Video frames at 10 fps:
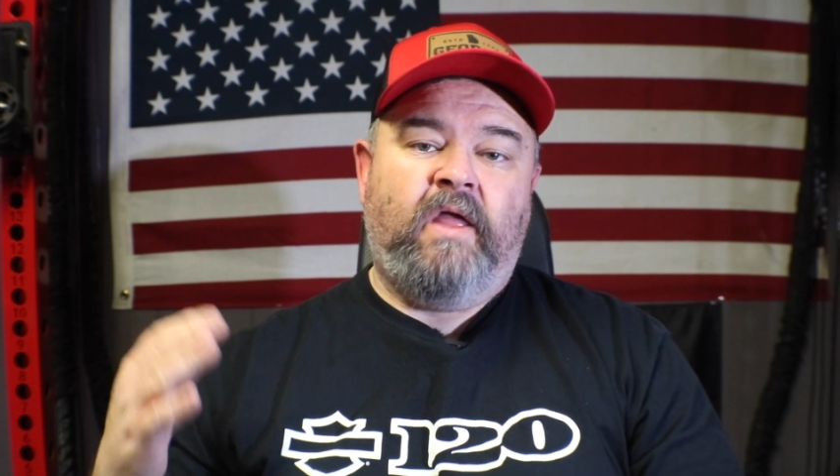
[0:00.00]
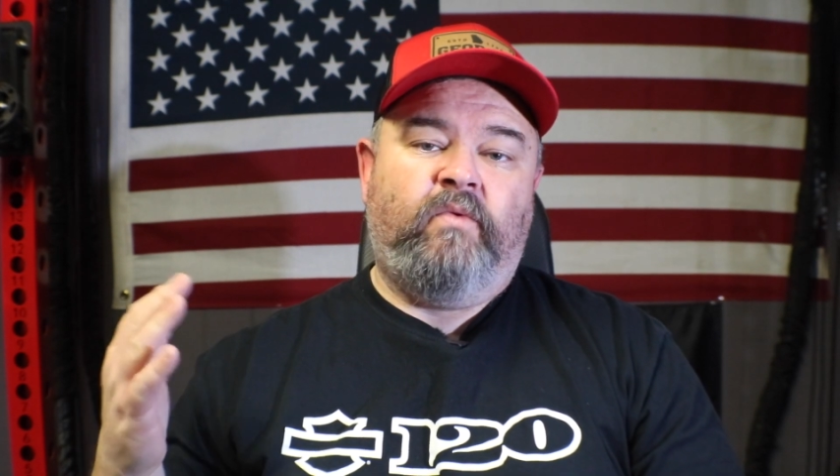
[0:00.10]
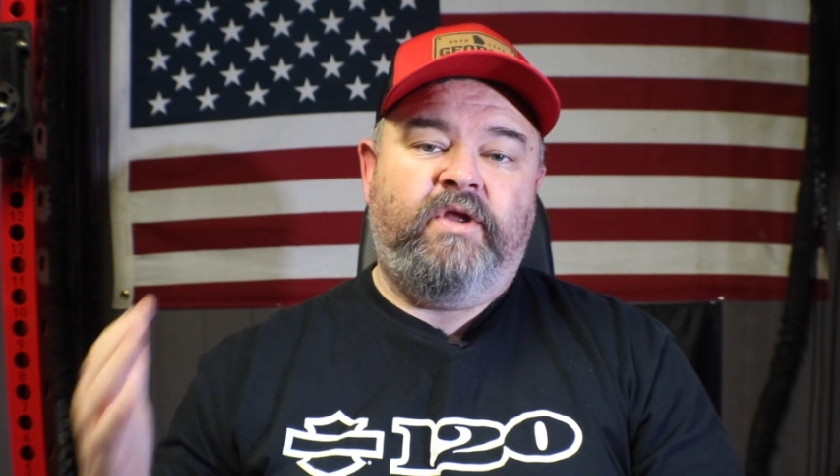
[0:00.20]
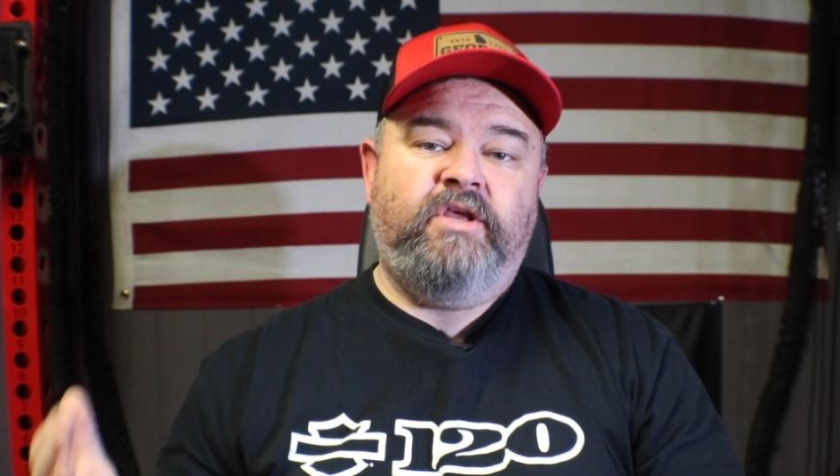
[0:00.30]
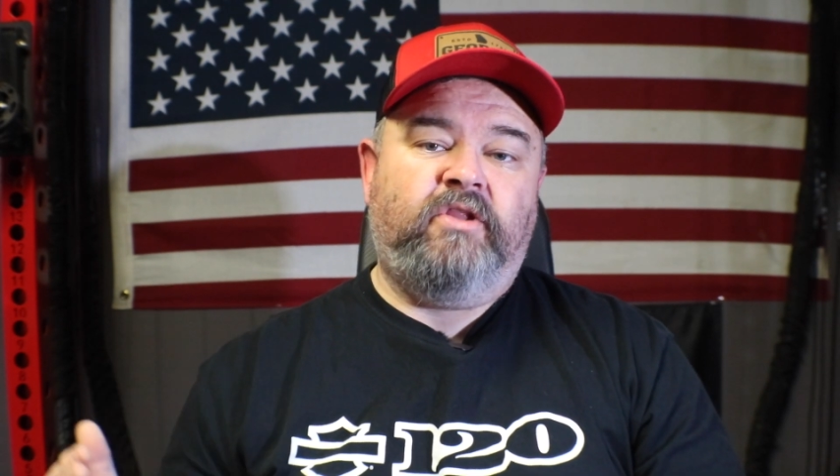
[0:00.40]

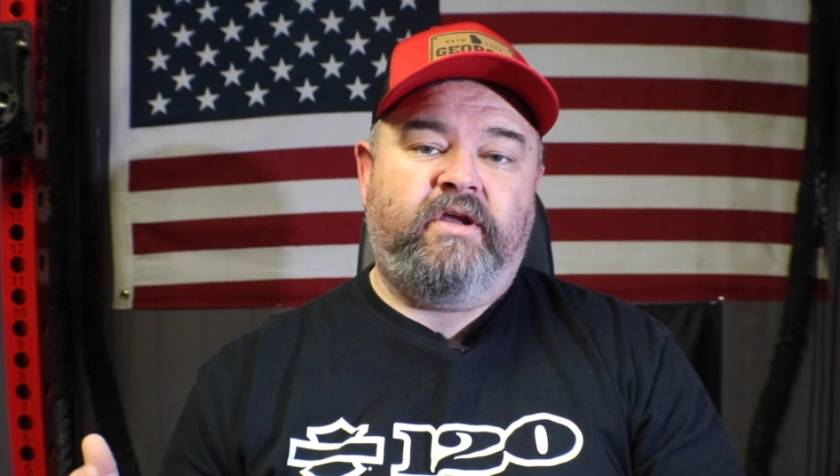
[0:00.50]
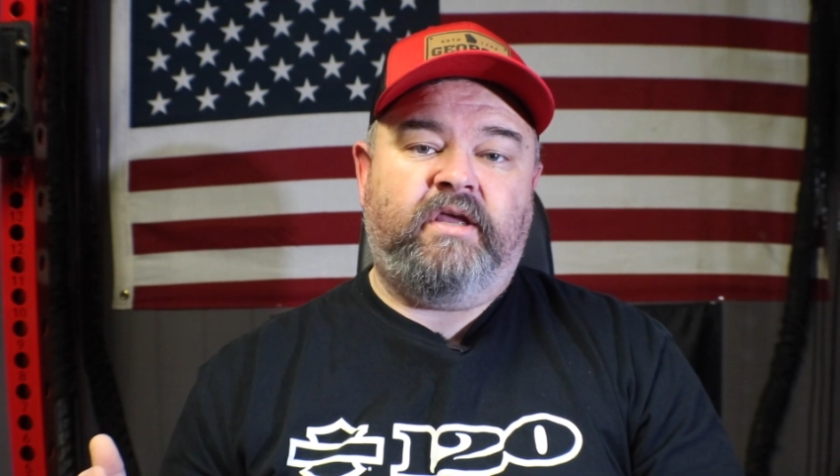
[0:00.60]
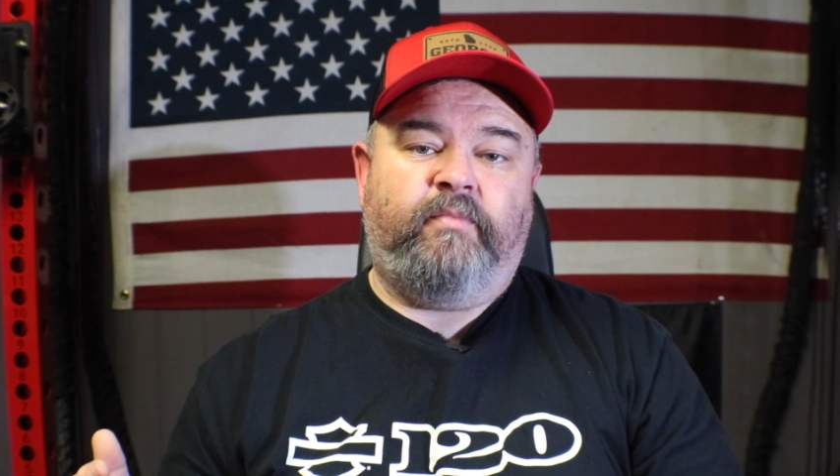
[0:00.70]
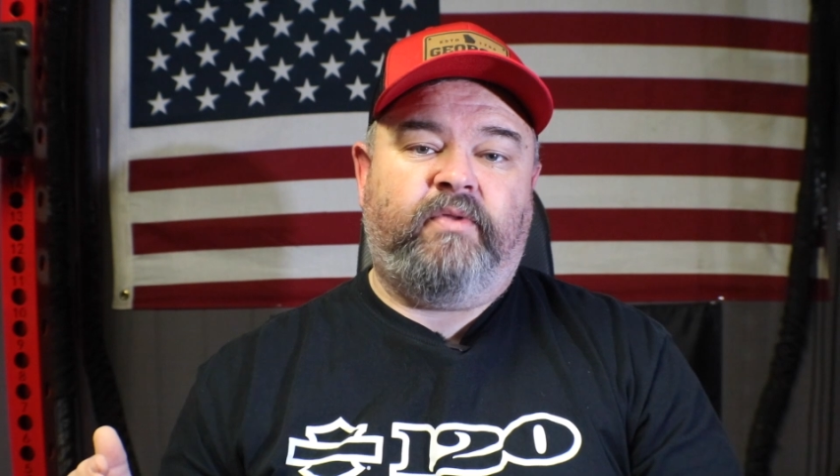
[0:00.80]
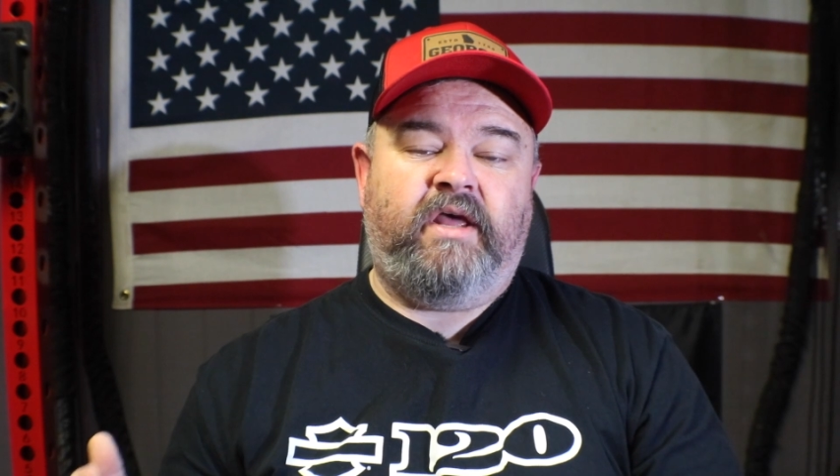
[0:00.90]
when you look
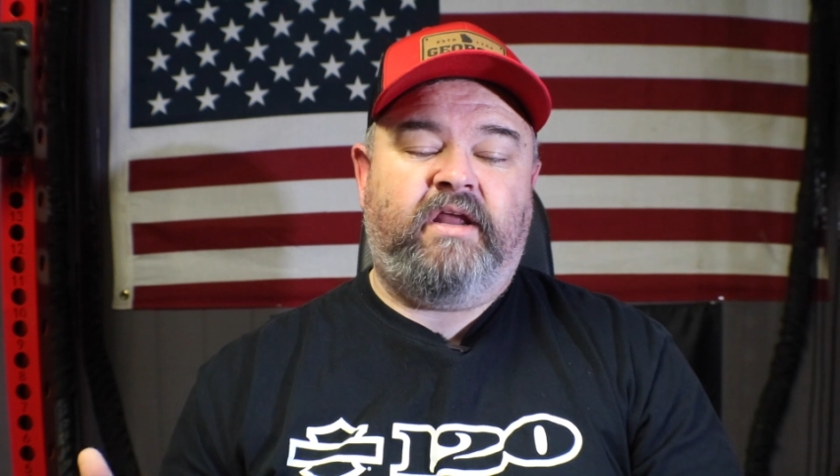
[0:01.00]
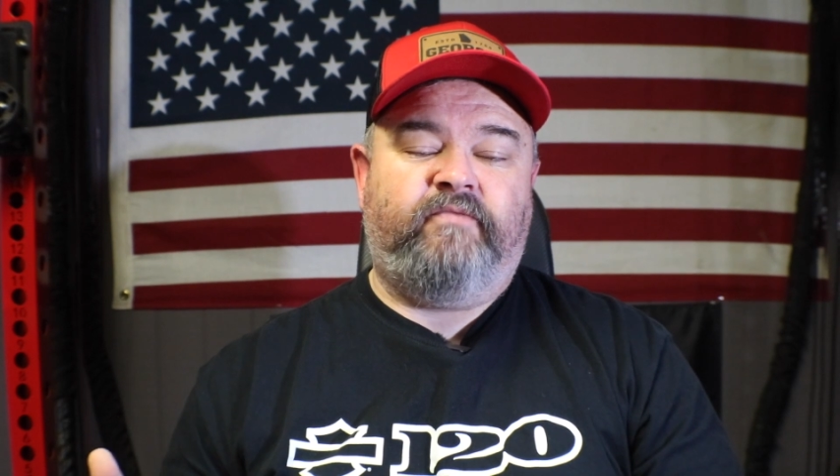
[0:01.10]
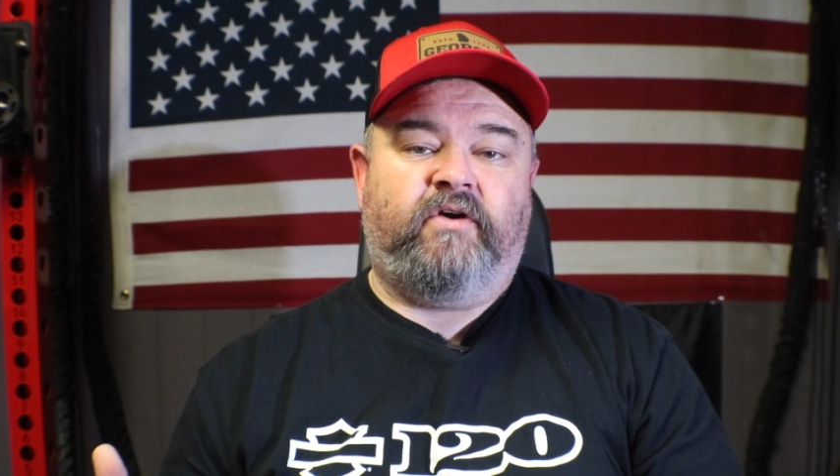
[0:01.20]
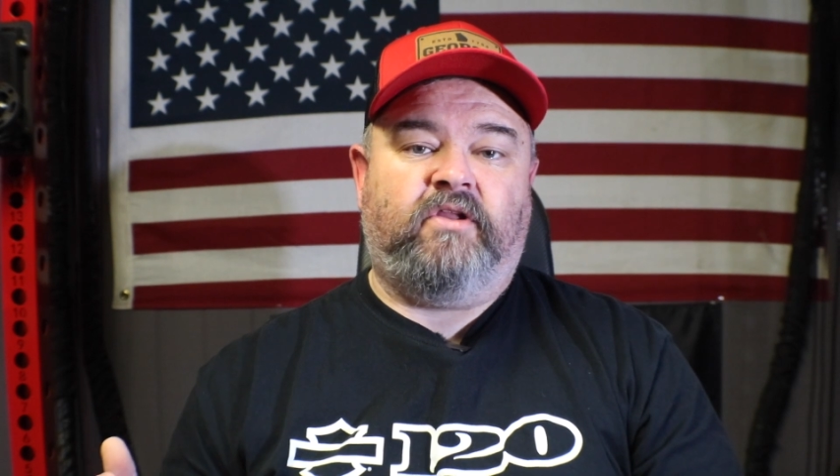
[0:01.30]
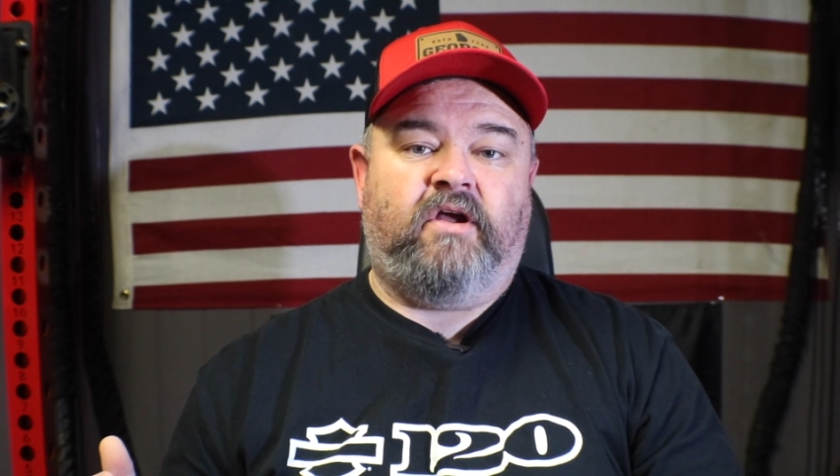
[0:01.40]
at planning
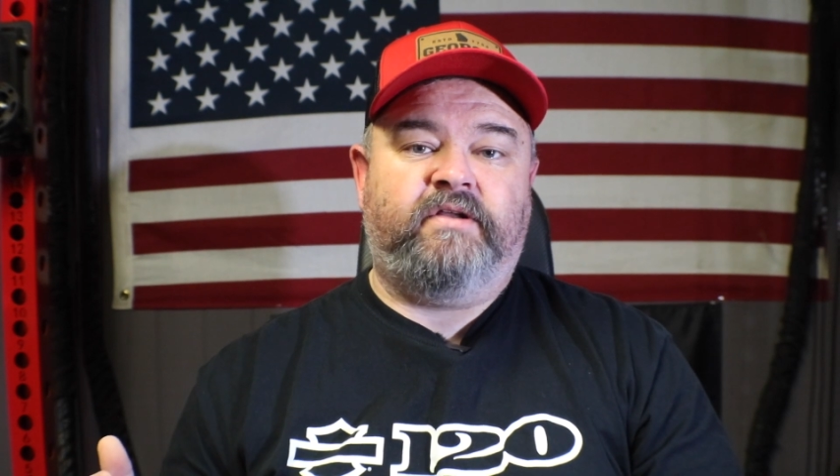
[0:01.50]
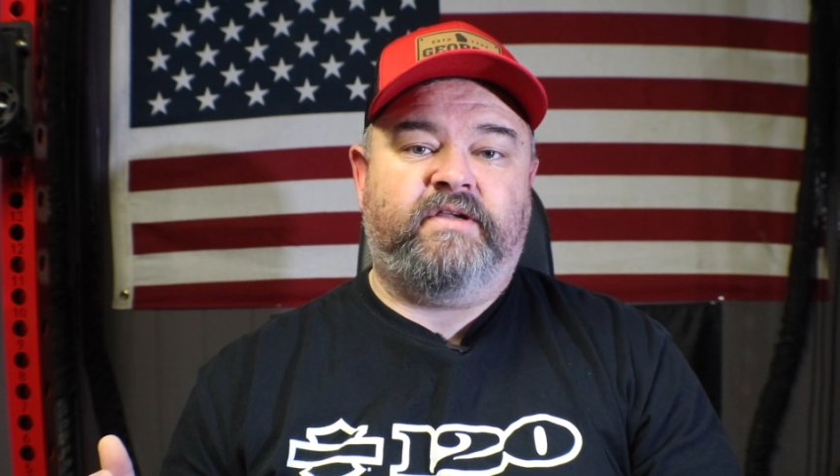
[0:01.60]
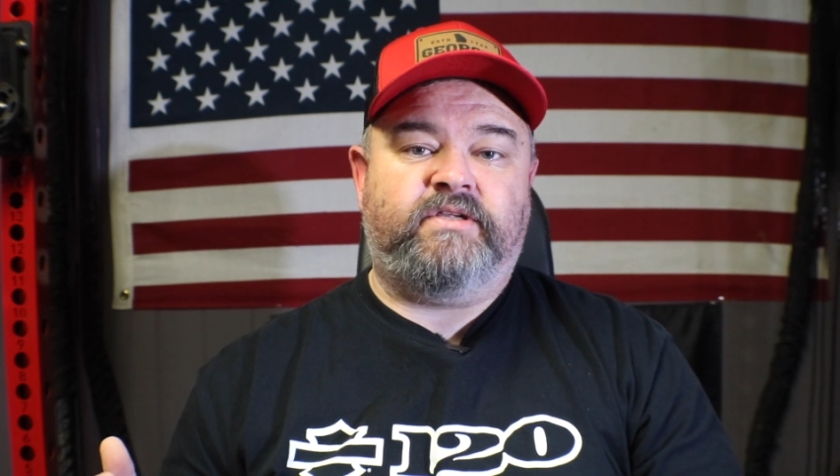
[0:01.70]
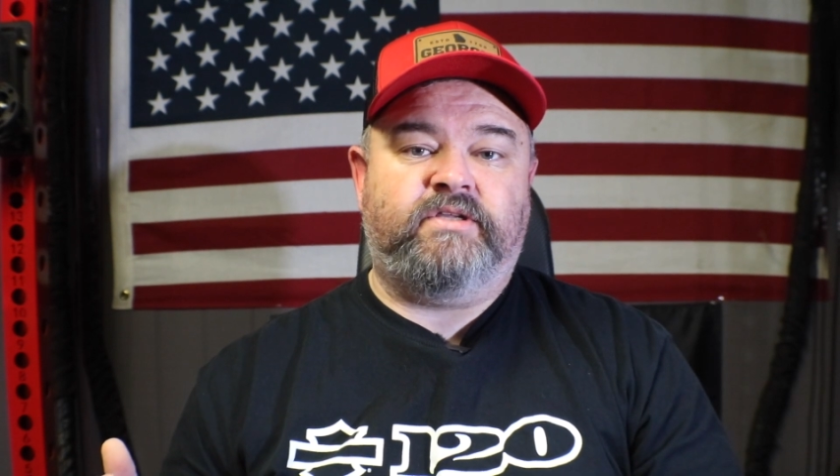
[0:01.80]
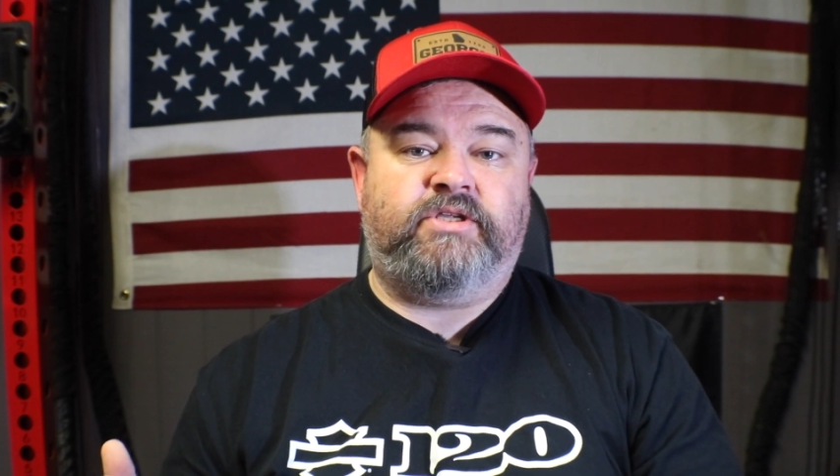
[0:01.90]
for a long
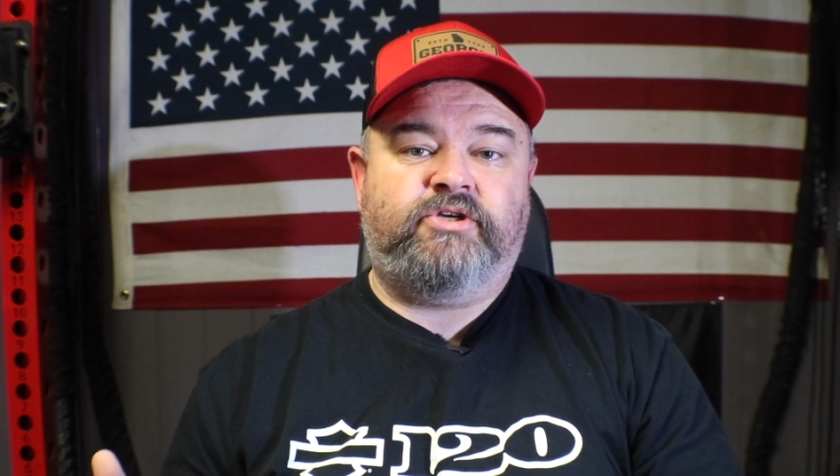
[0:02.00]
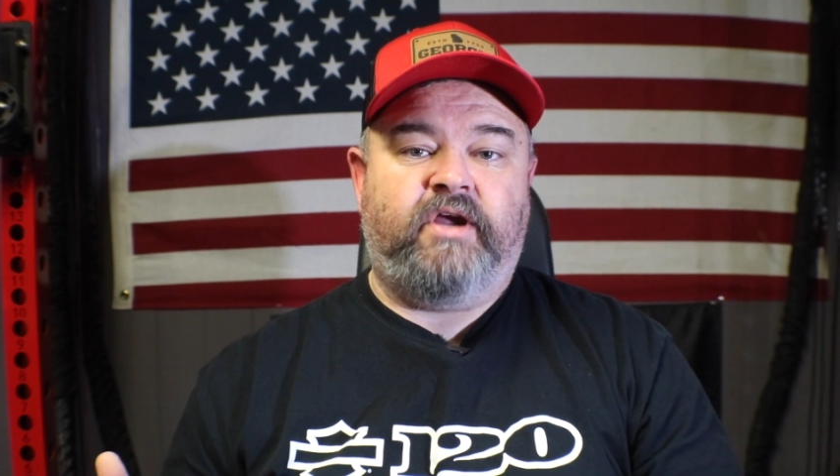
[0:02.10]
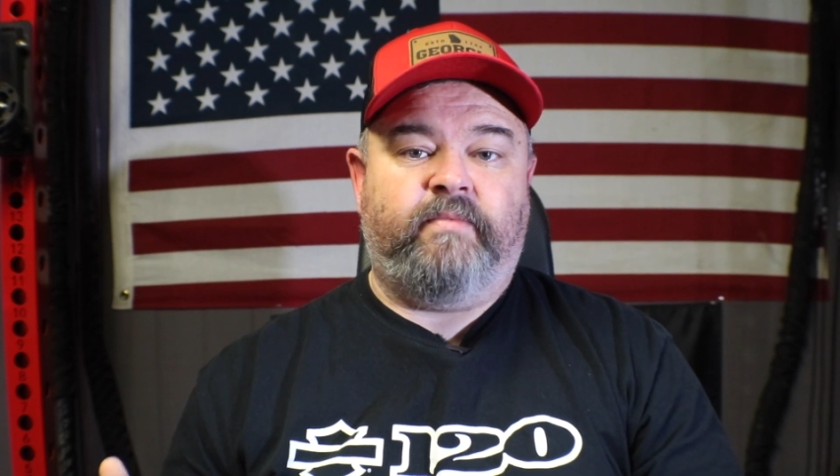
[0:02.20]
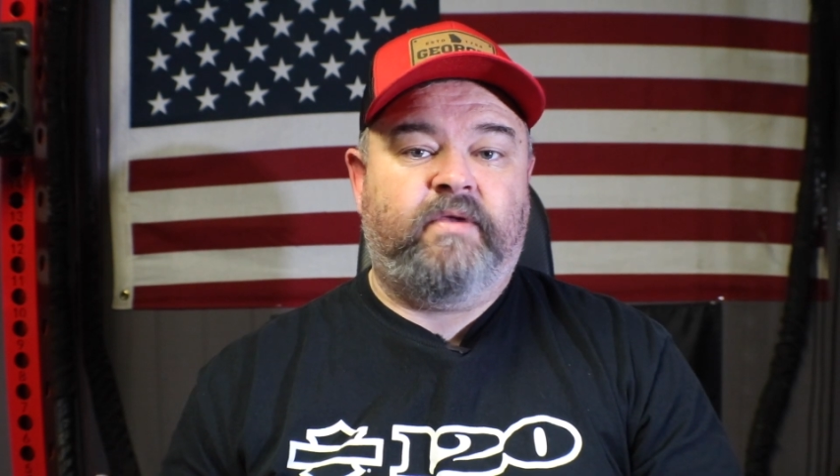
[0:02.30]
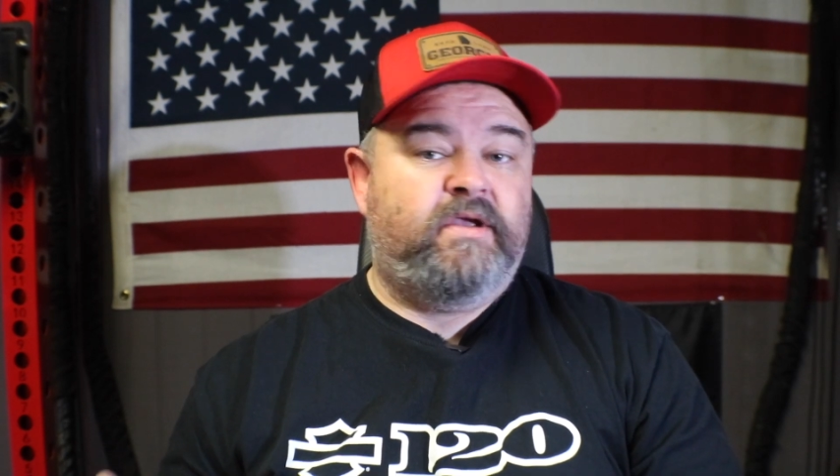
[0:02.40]
distance
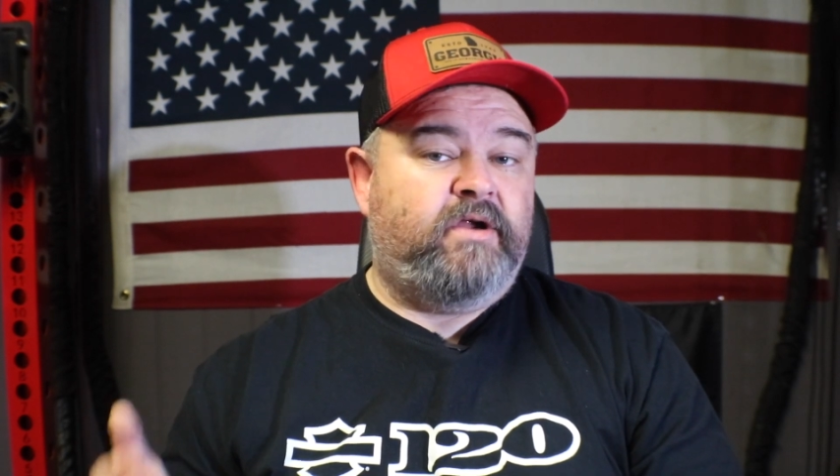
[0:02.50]
trip,